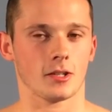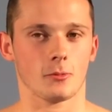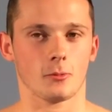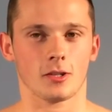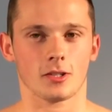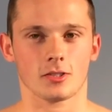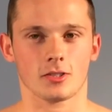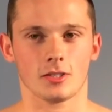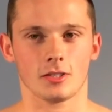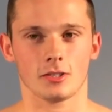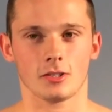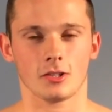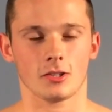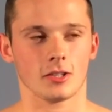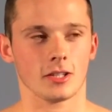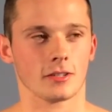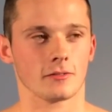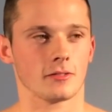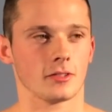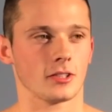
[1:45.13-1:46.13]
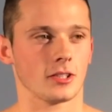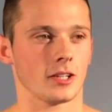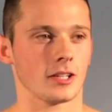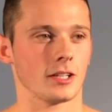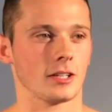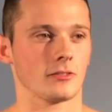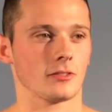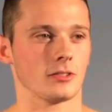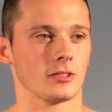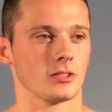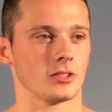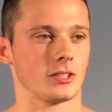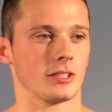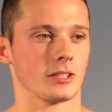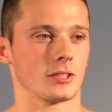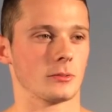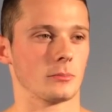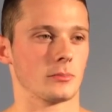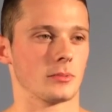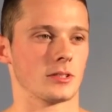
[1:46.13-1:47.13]
watching Oleg Verniaiev because he
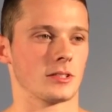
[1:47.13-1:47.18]
could